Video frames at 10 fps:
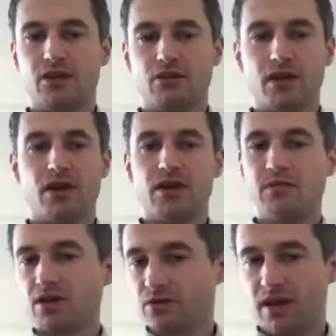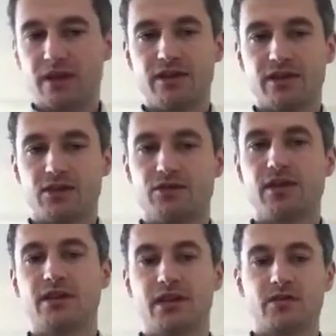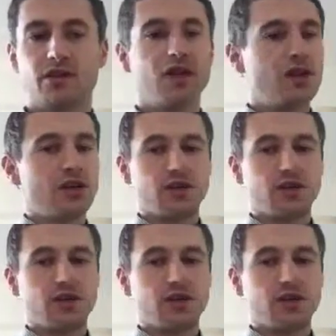you create an image; with ethics, you create an image.